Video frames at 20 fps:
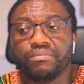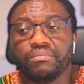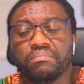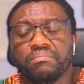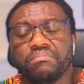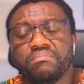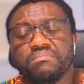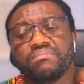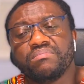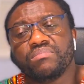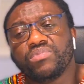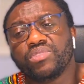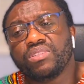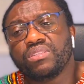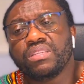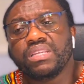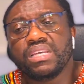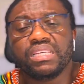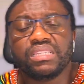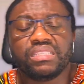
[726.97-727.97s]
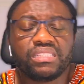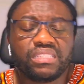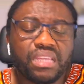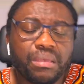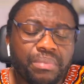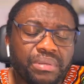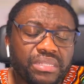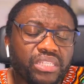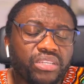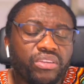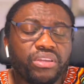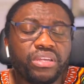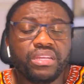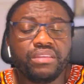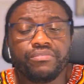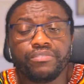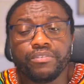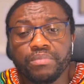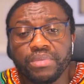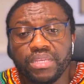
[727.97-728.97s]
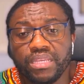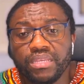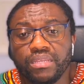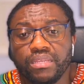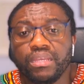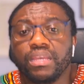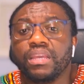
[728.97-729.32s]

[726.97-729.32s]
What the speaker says: is cybersecurity for me,